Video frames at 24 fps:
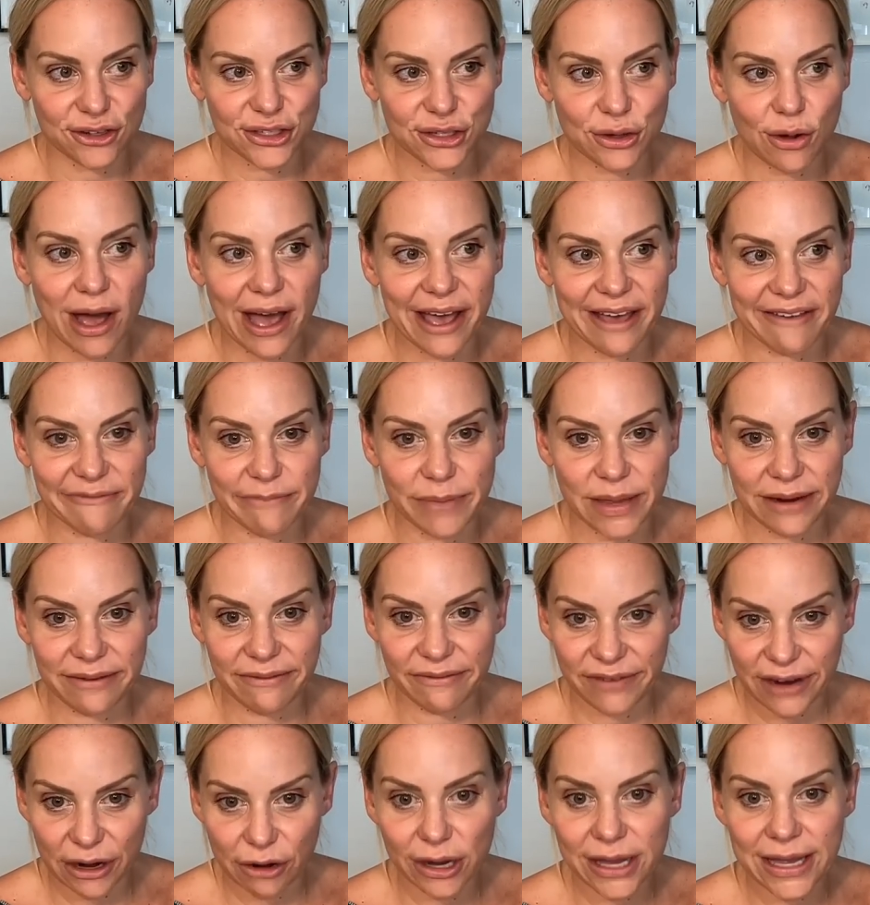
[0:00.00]
So I have been
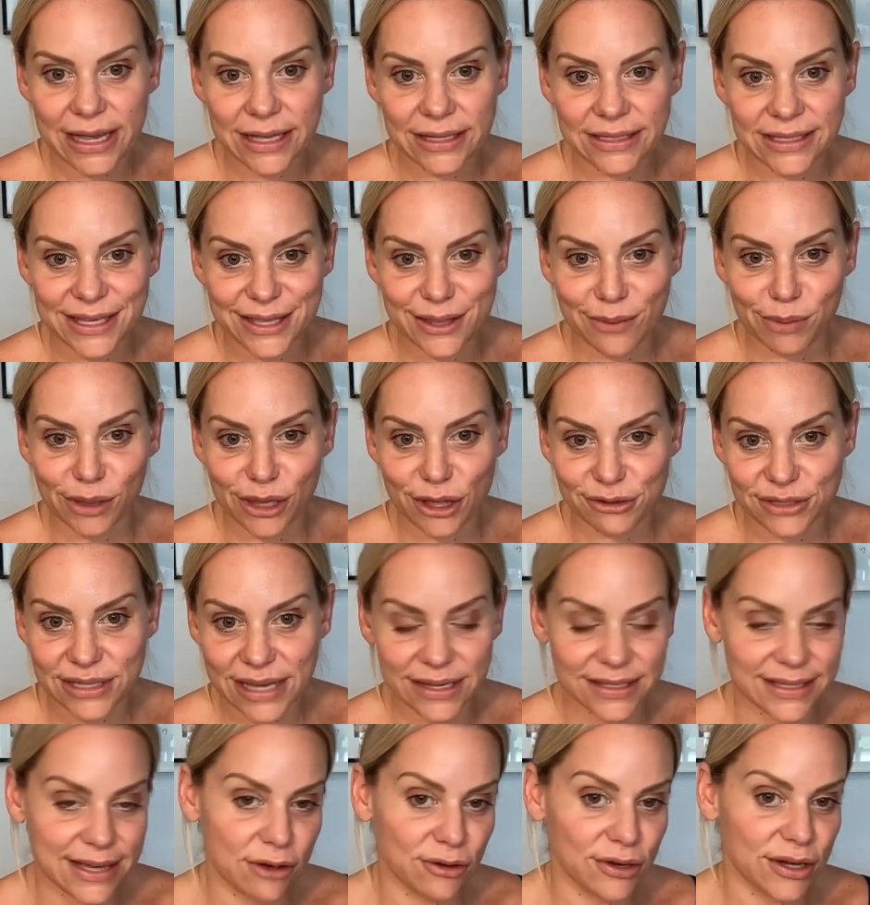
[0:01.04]
very into the Below
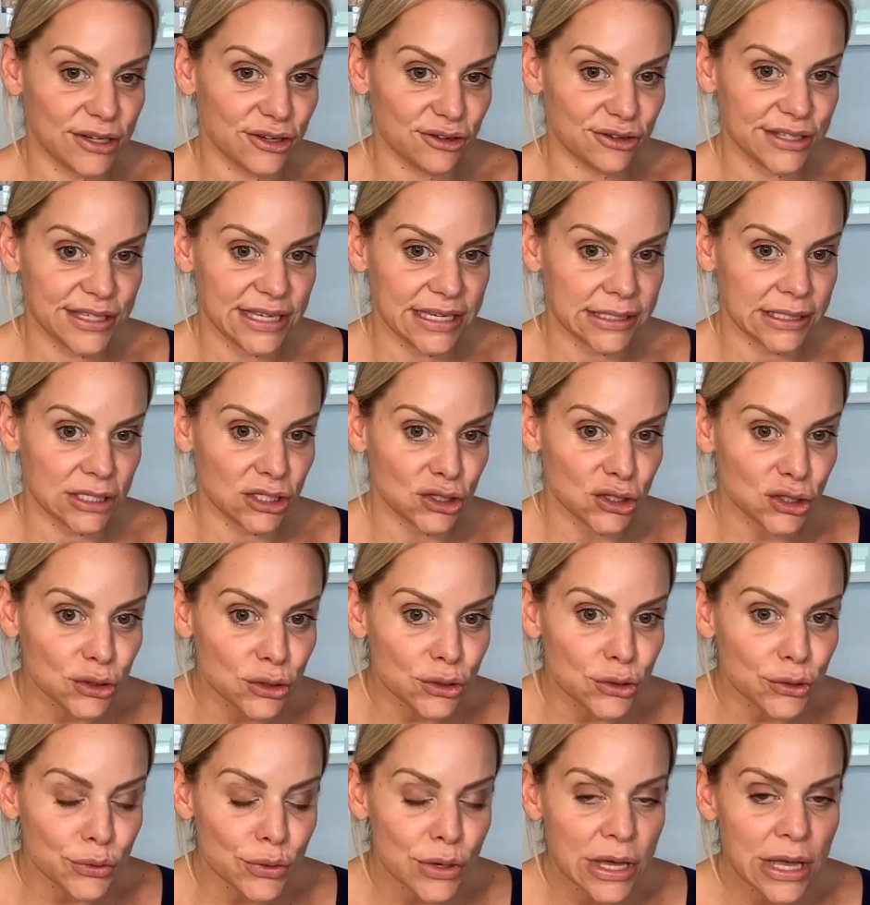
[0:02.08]
Deck Down Under season
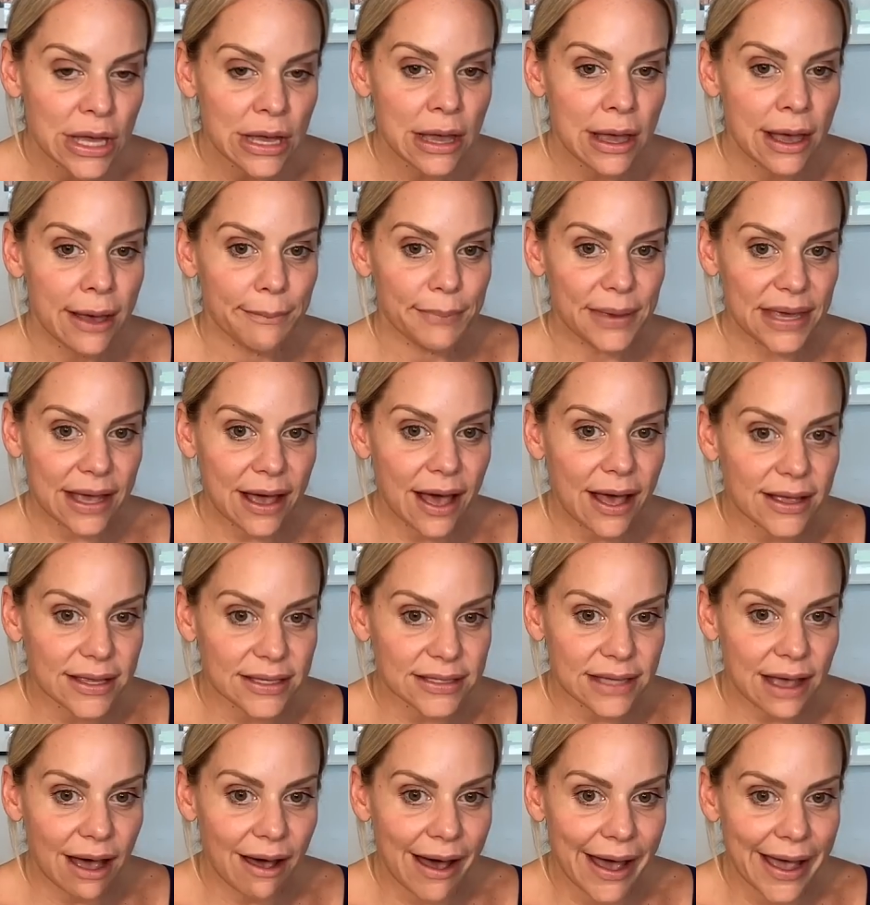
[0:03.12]
2
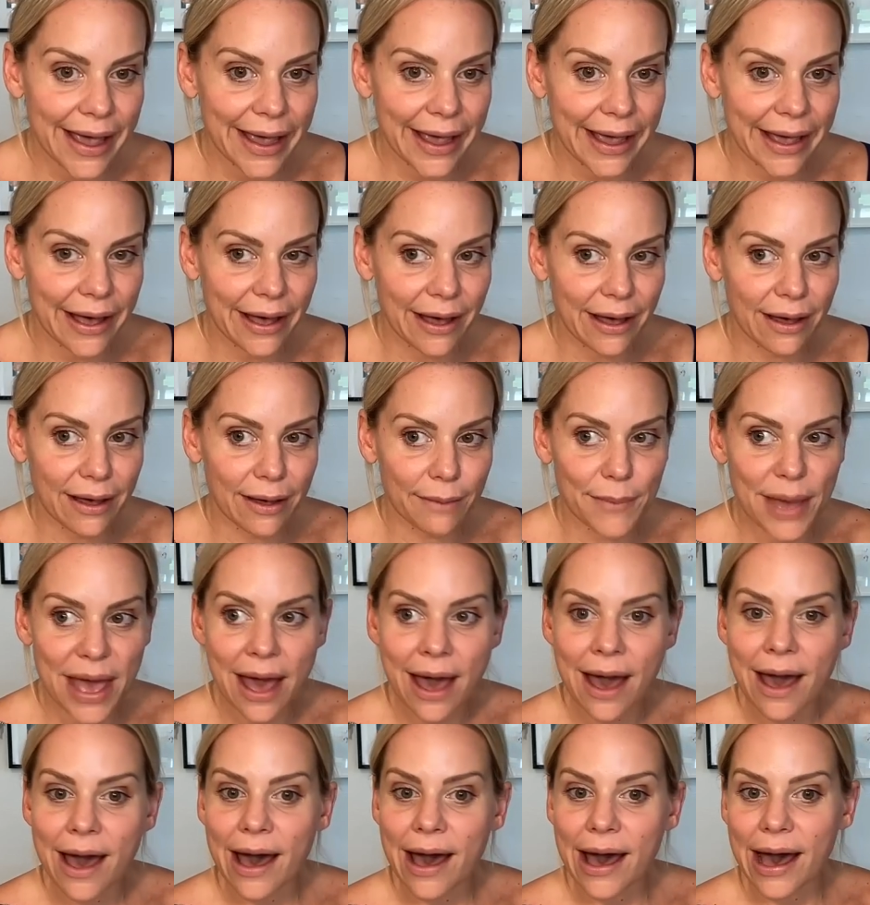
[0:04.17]
because I am
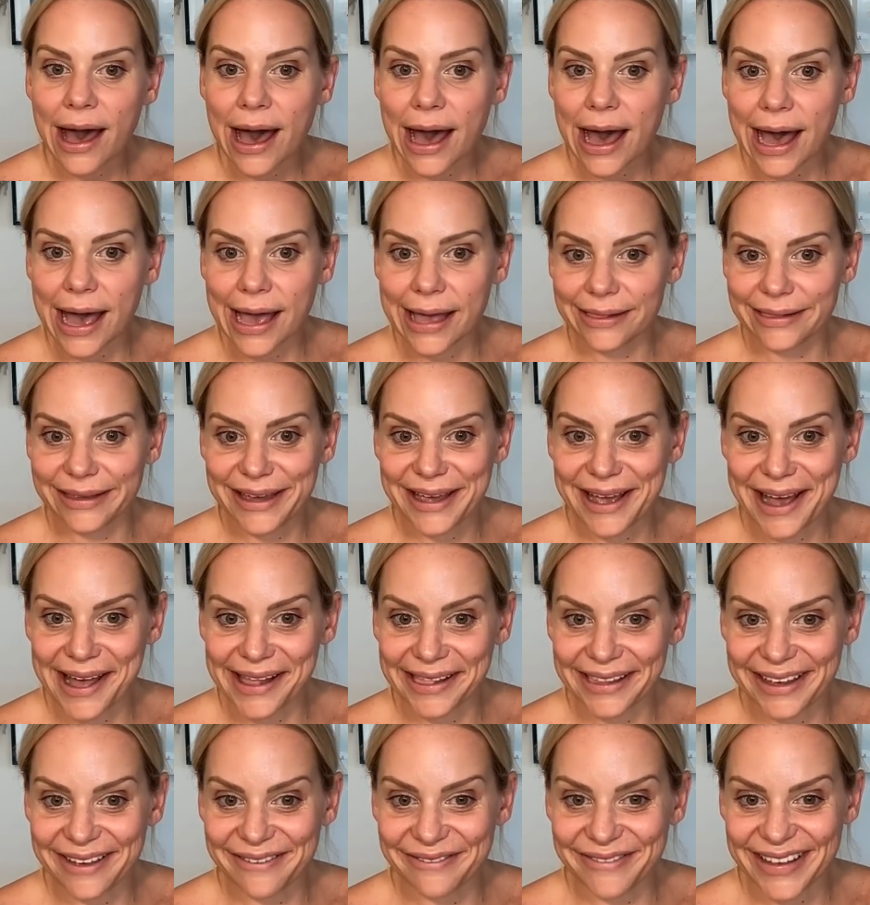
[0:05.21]
highly,
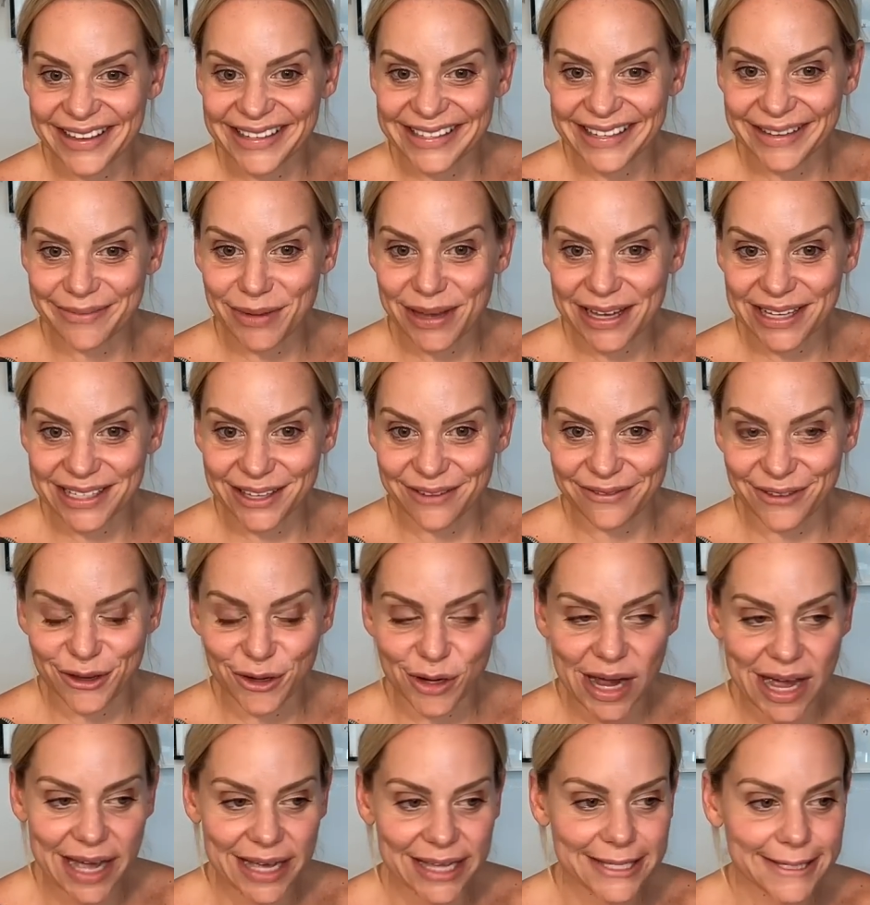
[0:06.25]
highly invested because of you
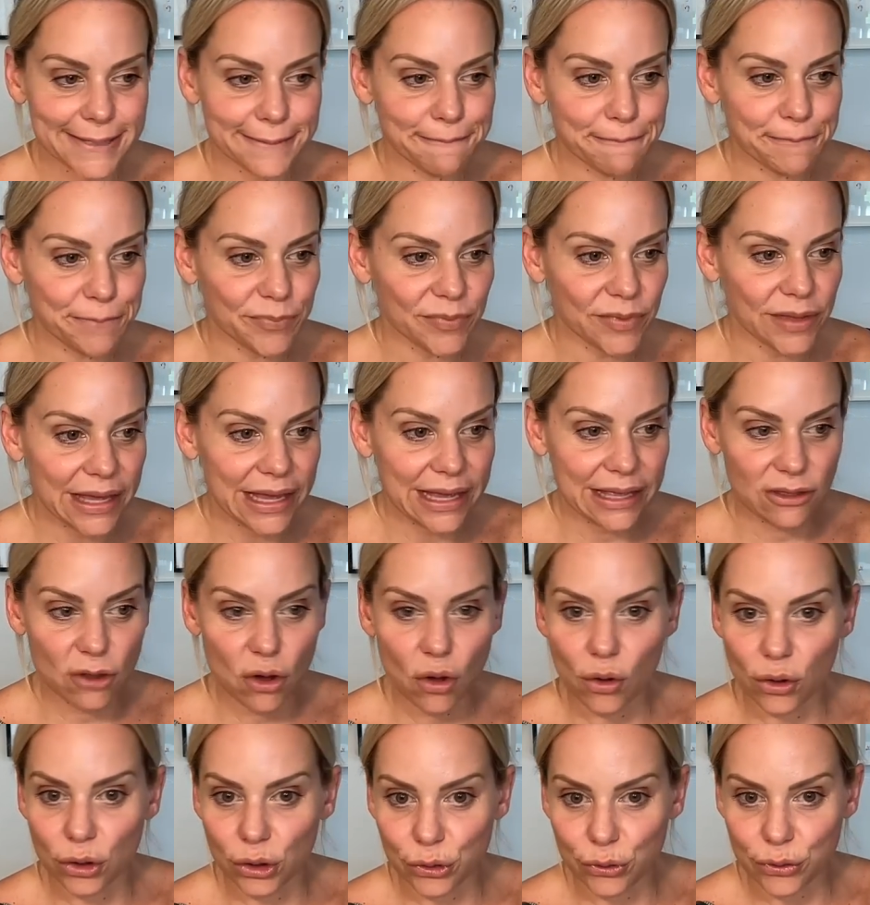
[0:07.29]
guys in the
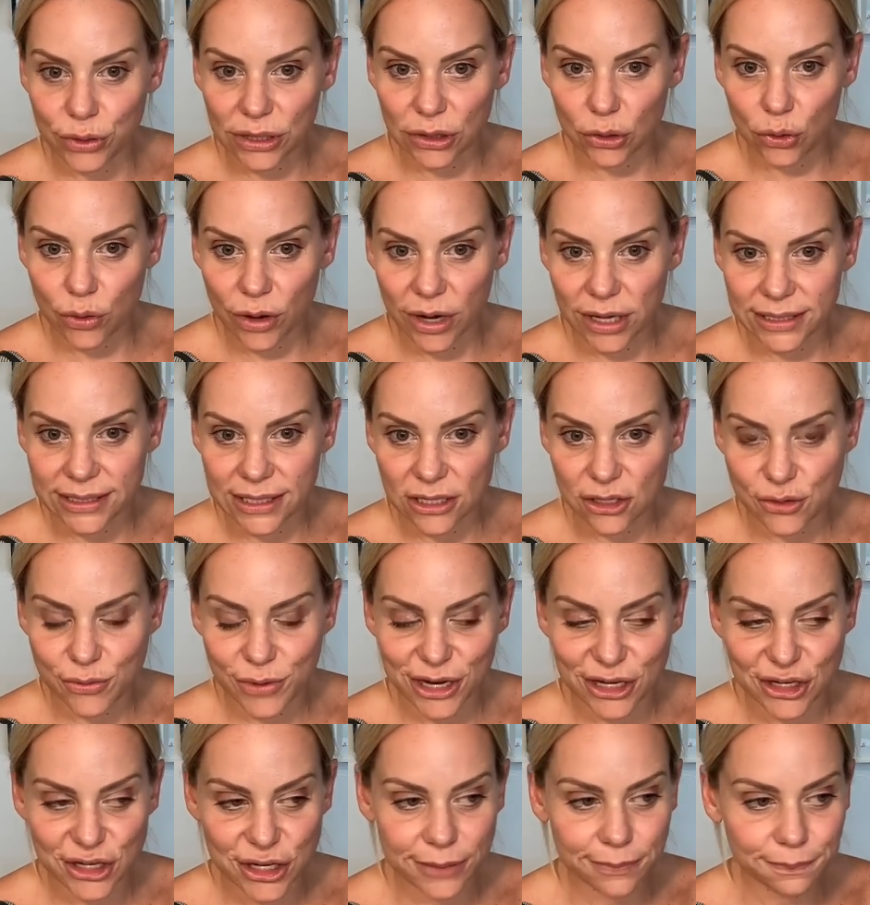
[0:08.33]
whole Luke and Laura
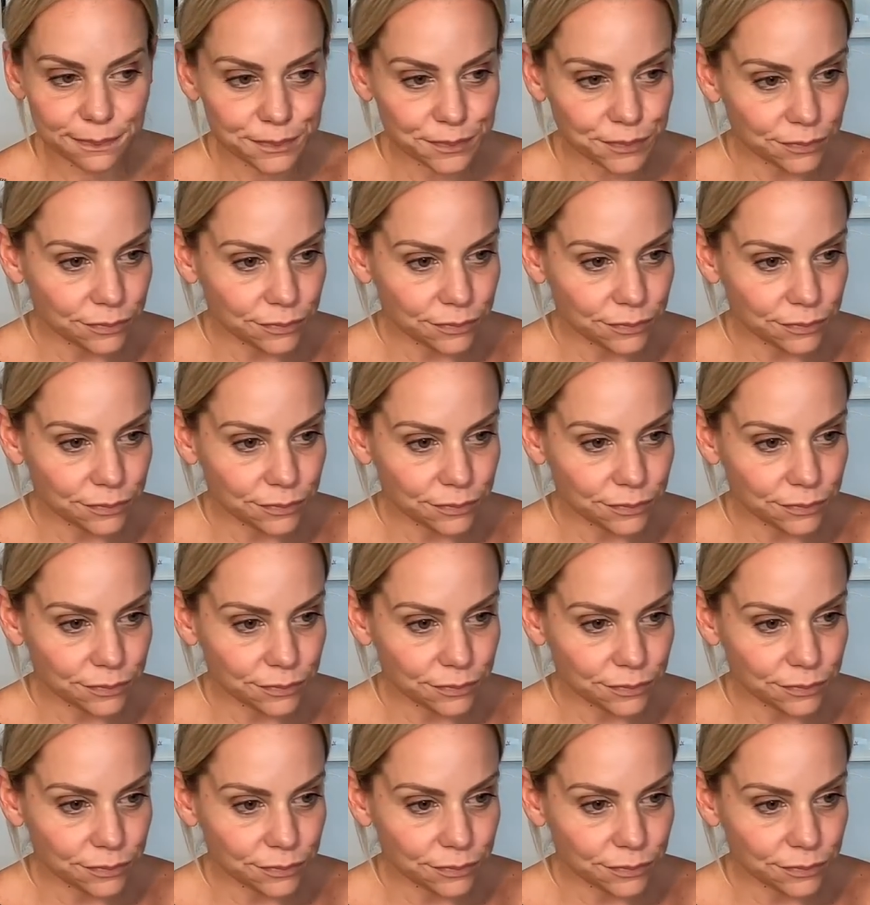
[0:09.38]
situation.